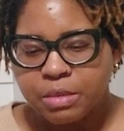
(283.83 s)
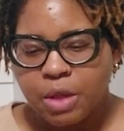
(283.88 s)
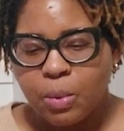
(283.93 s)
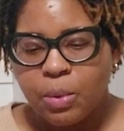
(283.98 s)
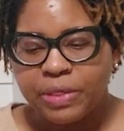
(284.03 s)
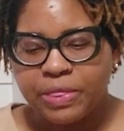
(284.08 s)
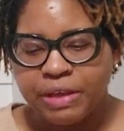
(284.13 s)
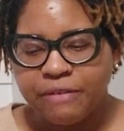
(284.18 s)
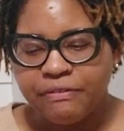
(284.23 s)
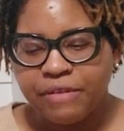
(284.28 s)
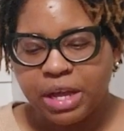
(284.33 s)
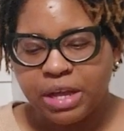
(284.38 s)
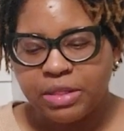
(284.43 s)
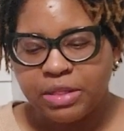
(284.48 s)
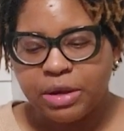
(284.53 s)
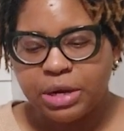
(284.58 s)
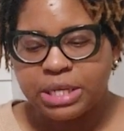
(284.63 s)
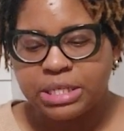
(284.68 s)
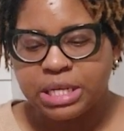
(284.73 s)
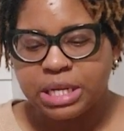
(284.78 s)

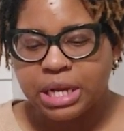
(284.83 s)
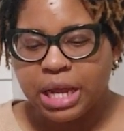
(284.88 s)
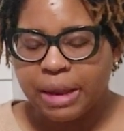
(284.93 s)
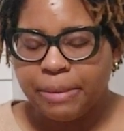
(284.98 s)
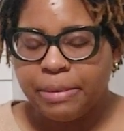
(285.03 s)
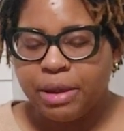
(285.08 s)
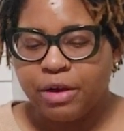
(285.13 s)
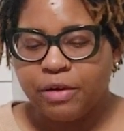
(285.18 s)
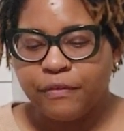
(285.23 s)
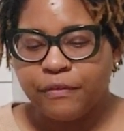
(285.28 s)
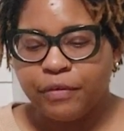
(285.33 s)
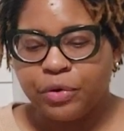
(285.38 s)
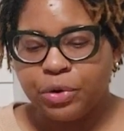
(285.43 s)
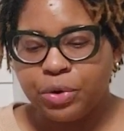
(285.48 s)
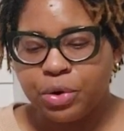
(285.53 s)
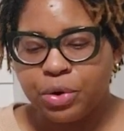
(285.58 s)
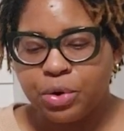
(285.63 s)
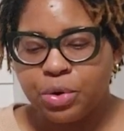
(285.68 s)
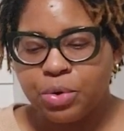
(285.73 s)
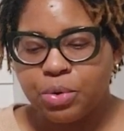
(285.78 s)
is a nightmare of
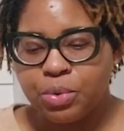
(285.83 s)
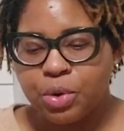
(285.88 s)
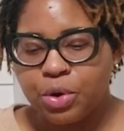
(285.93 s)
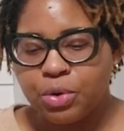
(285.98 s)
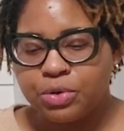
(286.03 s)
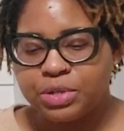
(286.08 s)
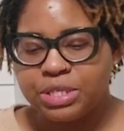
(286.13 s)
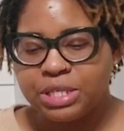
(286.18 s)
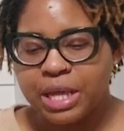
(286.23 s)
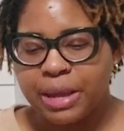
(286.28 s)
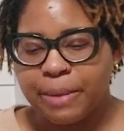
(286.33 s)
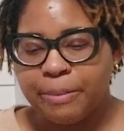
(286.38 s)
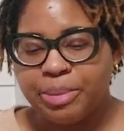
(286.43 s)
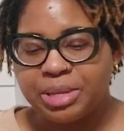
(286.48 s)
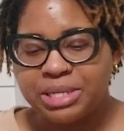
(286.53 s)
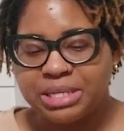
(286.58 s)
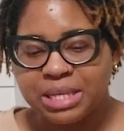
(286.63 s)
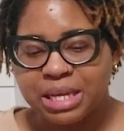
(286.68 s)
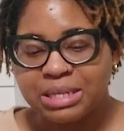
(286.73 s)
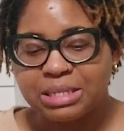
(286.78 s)
frugal growth and
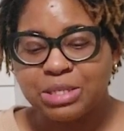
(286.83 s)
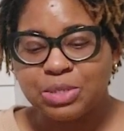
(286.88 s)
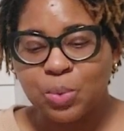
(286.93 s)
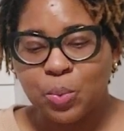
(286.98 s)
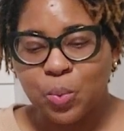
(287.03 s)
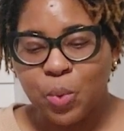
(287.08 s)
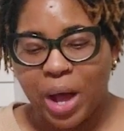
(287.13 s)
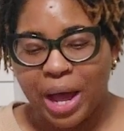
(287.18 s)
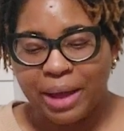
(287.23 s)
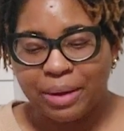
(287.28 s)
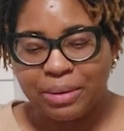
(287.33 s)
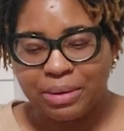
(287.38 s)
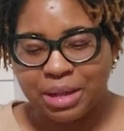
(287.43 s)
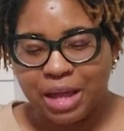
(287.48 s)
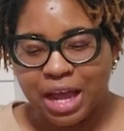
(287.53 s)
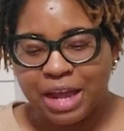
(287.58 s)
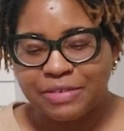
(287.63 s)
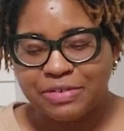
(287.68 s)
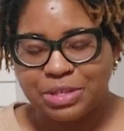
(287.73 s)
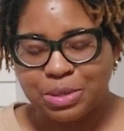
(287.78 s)
possessed
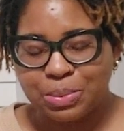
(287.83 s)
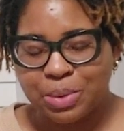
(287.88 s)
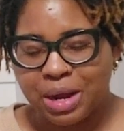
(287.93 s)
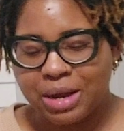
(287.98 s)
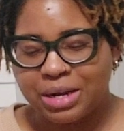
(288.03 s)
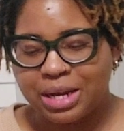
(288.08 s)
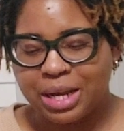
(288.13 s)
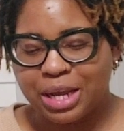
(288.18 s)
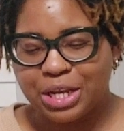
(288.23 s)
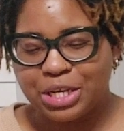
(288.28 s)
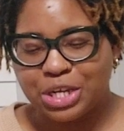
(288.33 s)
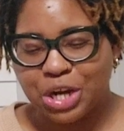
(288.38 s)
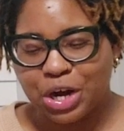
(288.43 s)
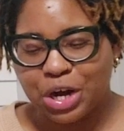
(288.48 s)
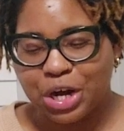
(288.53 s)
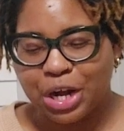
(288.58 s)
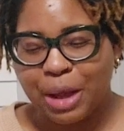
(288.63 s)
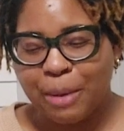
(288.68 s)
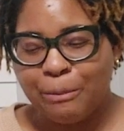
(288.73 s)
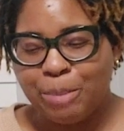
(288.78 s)
wildlife surrounding a
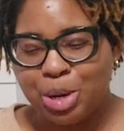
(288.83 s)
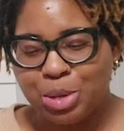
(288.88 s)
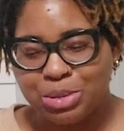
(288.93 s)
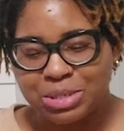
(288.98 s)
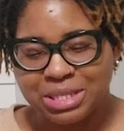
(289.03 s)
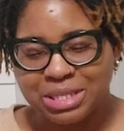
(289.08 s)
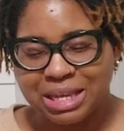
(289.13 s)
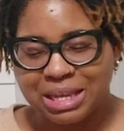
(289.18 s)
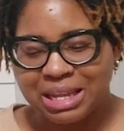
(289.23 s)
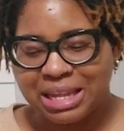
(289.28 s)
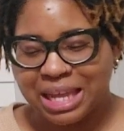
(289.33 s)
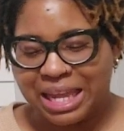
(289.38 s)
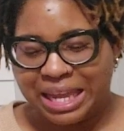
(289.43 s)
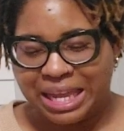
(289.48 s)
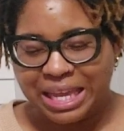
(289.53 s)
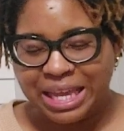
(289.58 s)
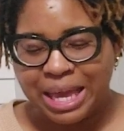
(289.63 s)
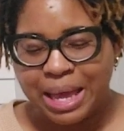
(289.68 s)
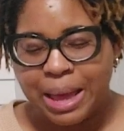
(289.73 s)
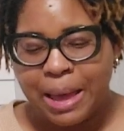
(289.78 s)
dark, pulsing
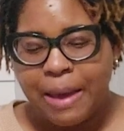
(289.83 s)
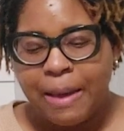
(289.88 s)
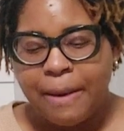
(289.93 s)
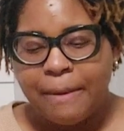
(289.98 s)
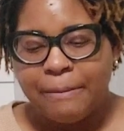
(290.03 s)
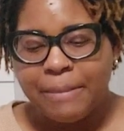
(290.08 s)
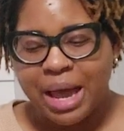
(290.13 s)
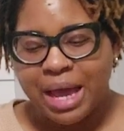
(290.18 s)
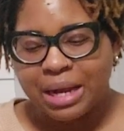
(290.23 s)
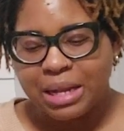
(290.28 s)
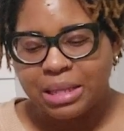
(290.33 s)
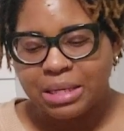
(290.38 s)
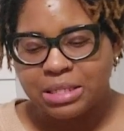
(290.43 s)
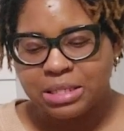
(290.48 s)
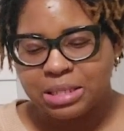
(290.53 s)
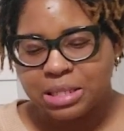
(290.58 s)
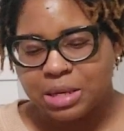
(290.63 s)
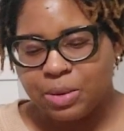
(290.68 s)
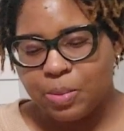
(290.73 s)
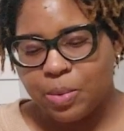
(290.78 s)
lake. Madeline
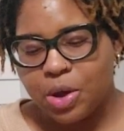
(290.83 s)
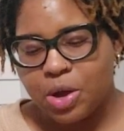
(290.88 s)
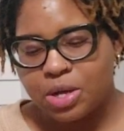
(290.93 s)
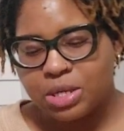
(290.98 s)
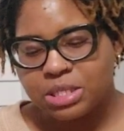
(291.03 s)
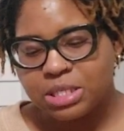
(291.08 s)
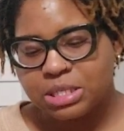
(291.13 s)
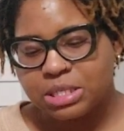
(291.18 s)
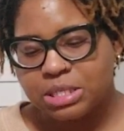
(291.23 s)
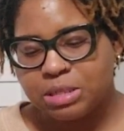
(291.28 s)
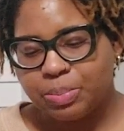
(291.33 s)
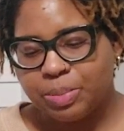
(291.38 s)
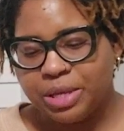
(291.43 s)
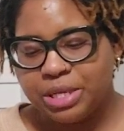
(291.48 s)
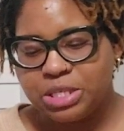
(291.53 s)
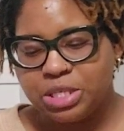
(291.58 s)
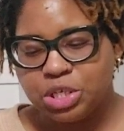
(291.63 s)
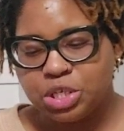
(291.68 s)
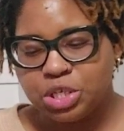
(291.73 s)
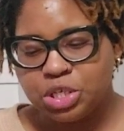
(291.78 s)
sleepwalks and
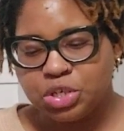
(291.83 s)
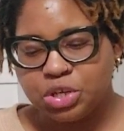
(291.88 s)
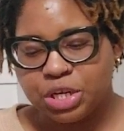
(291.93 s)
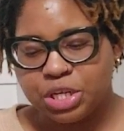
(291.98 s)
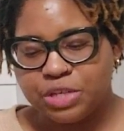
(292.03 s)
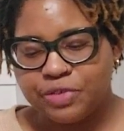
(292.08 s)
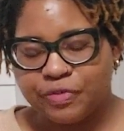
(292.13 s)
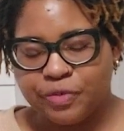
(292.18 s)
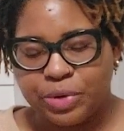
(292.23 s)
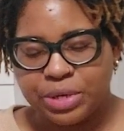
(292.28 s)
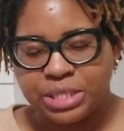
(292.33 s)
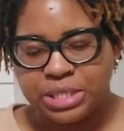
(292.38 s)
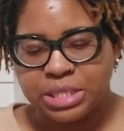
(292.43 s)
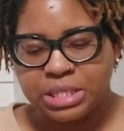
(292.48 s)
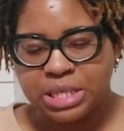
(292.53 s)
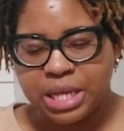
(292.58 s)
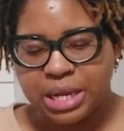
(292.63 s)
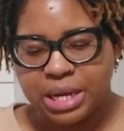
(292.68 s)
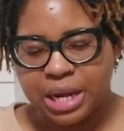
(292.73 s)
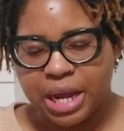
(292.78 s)
speaks in strange
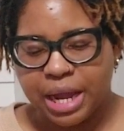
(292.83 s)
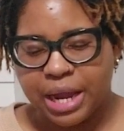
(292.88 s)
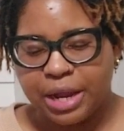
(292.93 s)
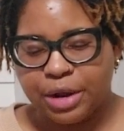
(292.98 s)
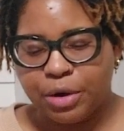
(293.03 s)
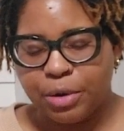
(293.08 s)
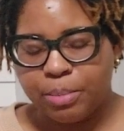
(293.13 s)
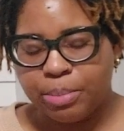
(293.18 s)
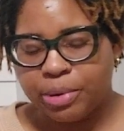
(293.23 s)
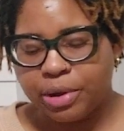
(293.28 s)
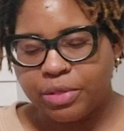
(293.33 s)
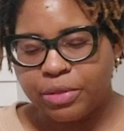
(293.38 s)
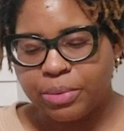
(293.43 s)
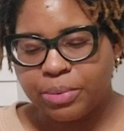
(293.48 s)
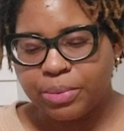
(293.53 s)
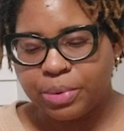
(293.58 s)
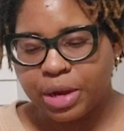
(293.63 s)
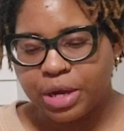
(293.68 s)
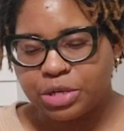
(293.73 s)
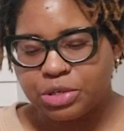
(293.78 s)
voices at night, and her brother
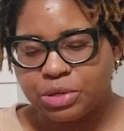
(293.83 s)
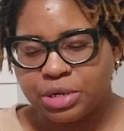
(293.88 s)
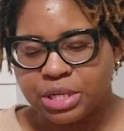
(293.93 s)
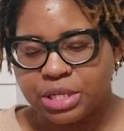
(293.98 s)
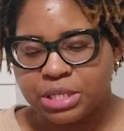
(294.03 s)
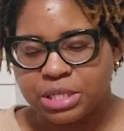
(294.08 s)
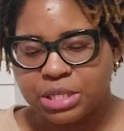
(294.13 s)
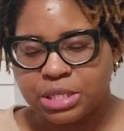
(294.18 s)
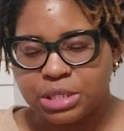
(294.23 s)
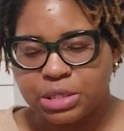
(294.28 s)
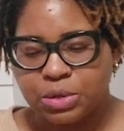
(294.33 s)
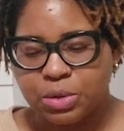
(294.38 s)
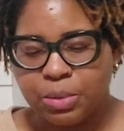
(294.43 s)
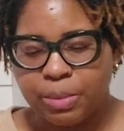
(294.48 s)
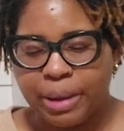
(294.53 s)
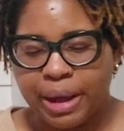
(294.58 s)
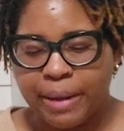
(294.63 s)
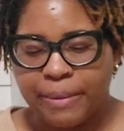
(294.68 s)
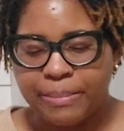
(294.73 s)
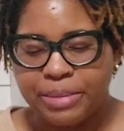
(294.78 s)
Roderick is consumed
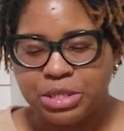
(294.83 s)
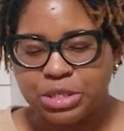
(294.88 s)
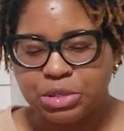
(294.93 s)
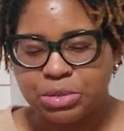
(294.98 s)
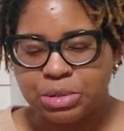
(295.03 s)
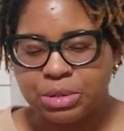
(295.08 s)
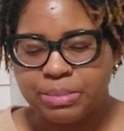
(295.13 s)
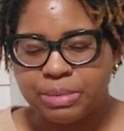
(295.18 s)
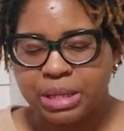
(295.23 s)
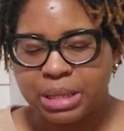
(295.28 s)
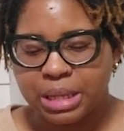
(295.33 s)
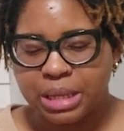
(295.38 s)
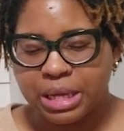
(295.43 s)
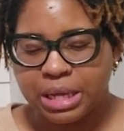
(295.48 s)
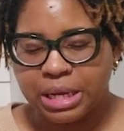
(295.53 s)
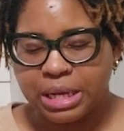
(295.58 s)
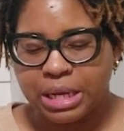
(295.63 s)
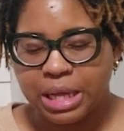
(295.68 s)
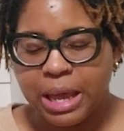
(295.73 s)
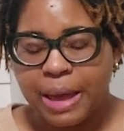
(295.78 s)
by a
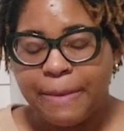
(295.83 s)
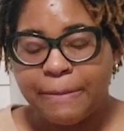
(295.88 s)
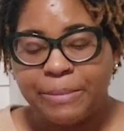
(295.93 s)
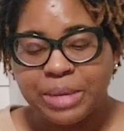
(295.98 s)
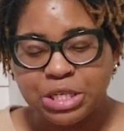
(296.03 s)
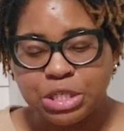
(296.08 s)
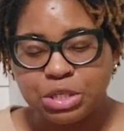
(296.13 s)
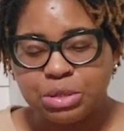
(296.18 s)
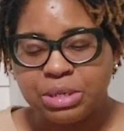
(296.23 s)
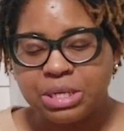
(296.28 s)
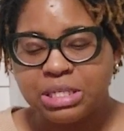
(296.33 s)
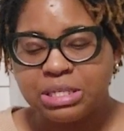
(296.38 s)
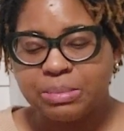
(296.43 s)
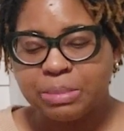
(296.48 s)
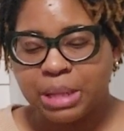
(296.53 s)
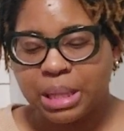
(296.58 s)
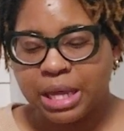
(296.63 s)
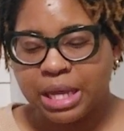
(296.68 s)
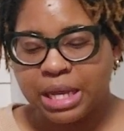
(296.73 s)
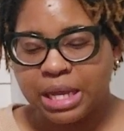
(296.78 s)
mysterious
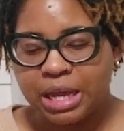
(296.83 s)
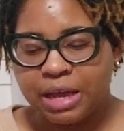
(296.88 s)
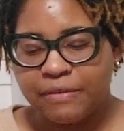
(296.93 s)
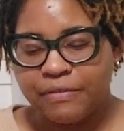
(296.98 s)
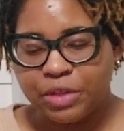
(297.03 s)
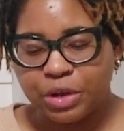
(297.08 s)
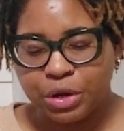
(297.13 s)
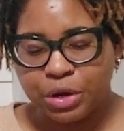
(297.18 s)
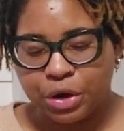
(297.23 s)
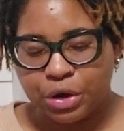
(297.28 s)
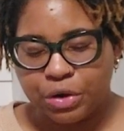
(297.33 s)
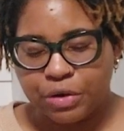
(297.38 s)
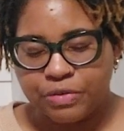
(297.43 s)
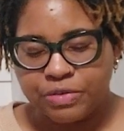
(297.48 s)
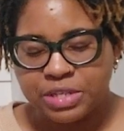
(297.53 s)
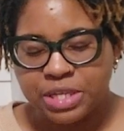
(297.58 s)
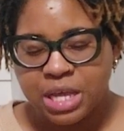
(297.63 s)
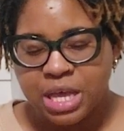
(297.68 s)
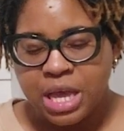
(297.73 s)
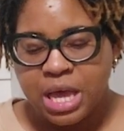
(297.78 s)
malady of the nerves.